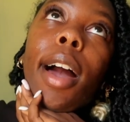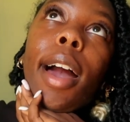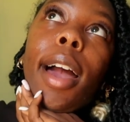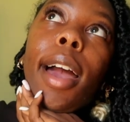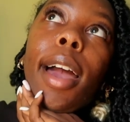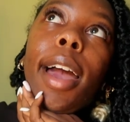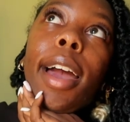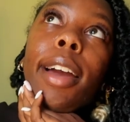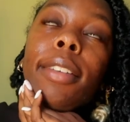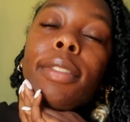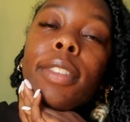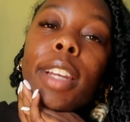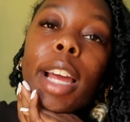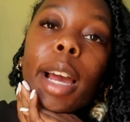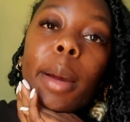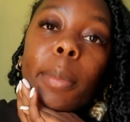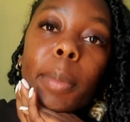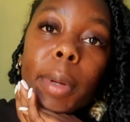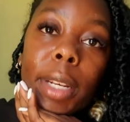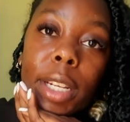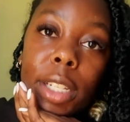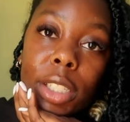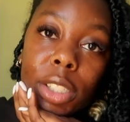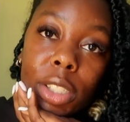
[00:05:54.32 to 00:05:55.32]
have not
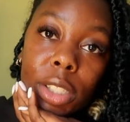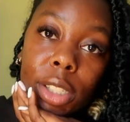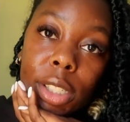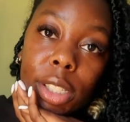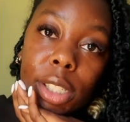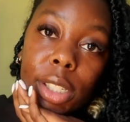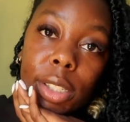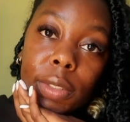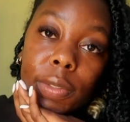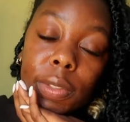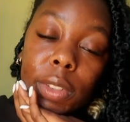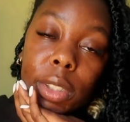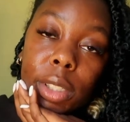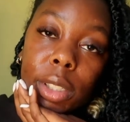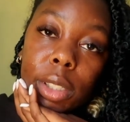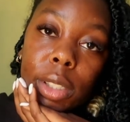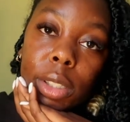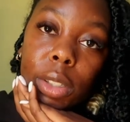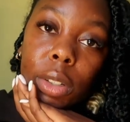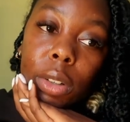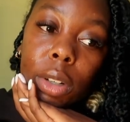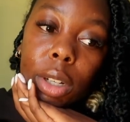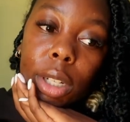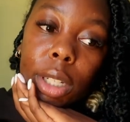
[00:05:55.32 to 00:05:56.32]
been achieved,
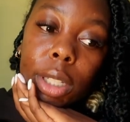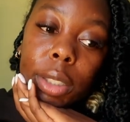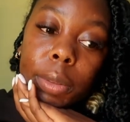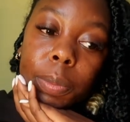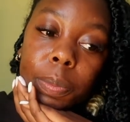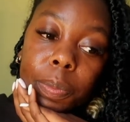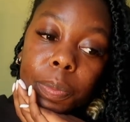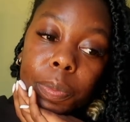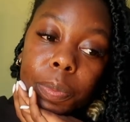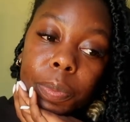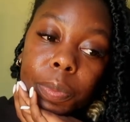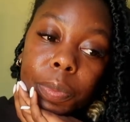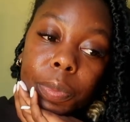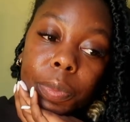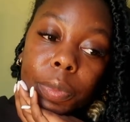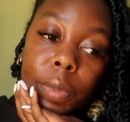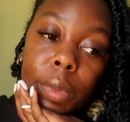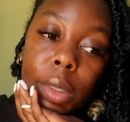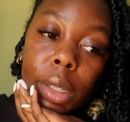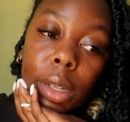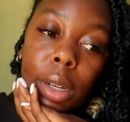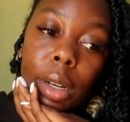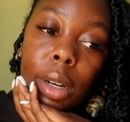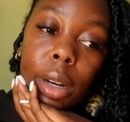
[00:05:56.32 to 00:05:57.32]
okay?
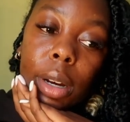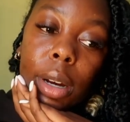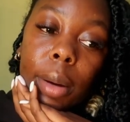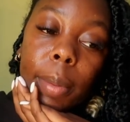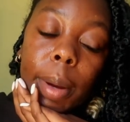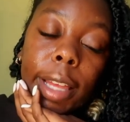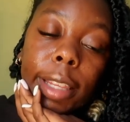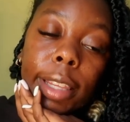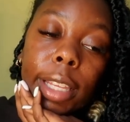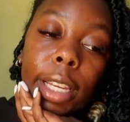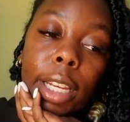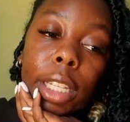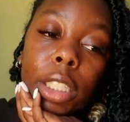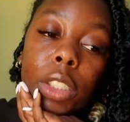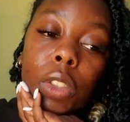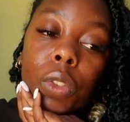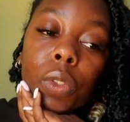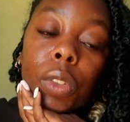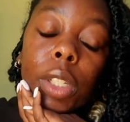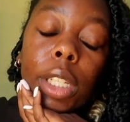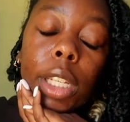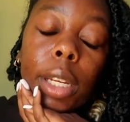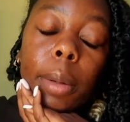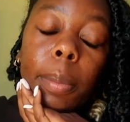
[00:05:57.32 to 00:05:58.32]
I think it's
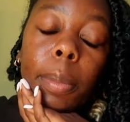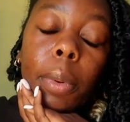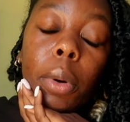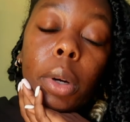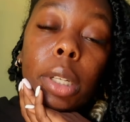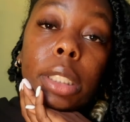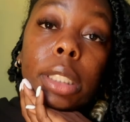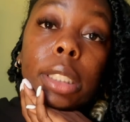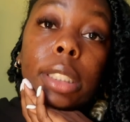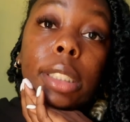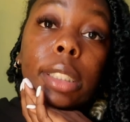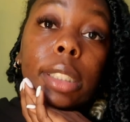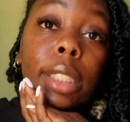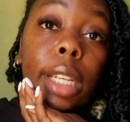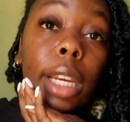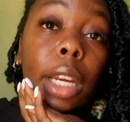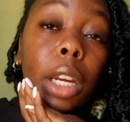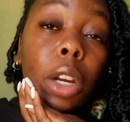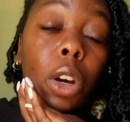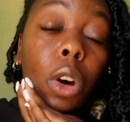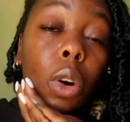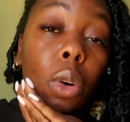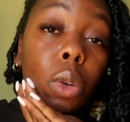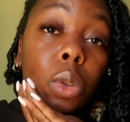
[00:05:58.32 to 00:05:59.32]
really important to
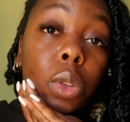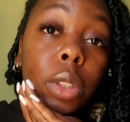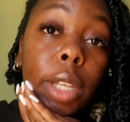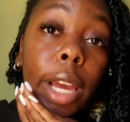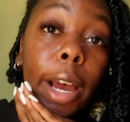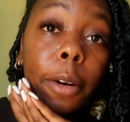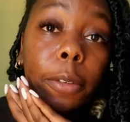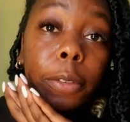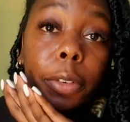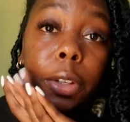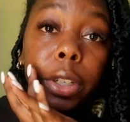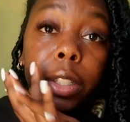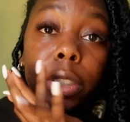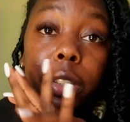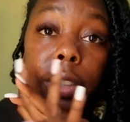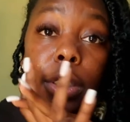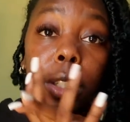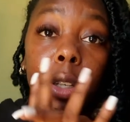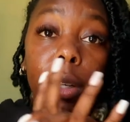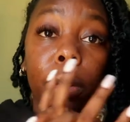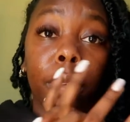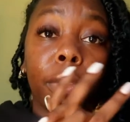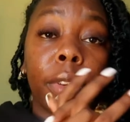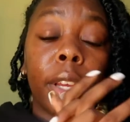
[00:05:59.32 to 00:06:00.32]
set goals out for
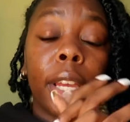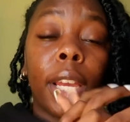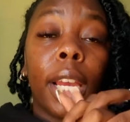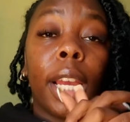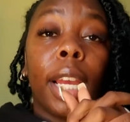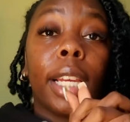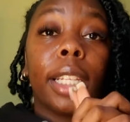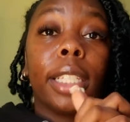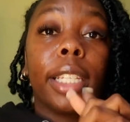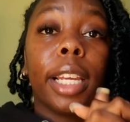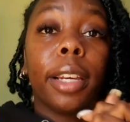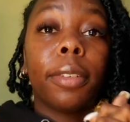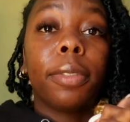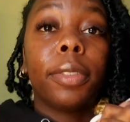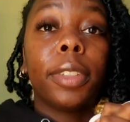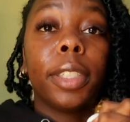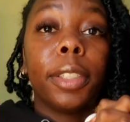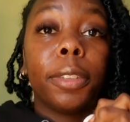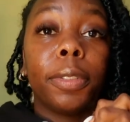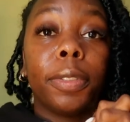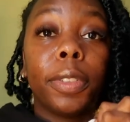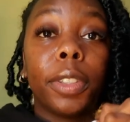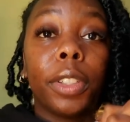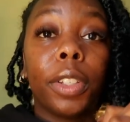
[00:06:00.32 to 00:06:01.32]
yourself.
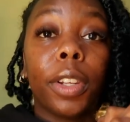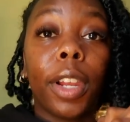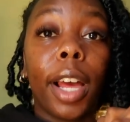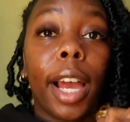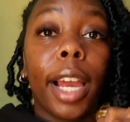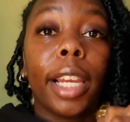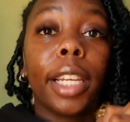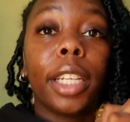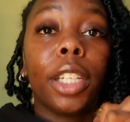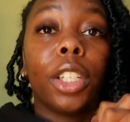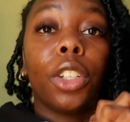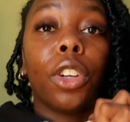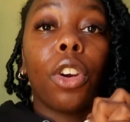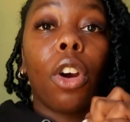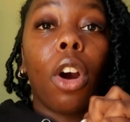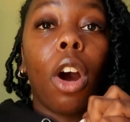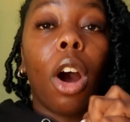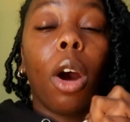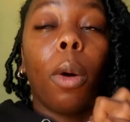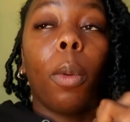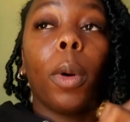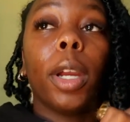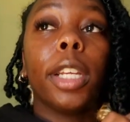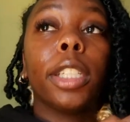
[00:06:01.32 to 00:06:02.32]
Definitely feel like you're
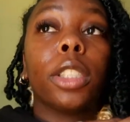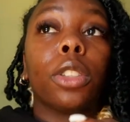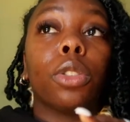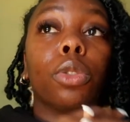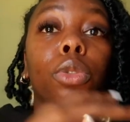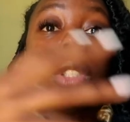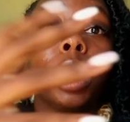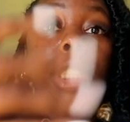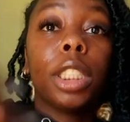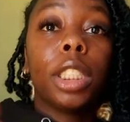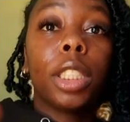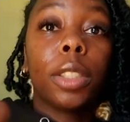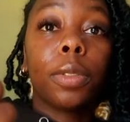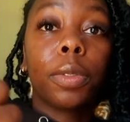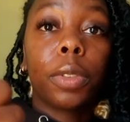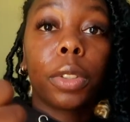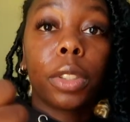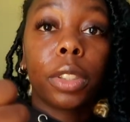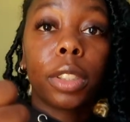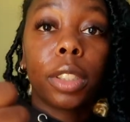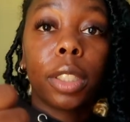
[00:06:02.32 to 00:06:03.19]
always reaching for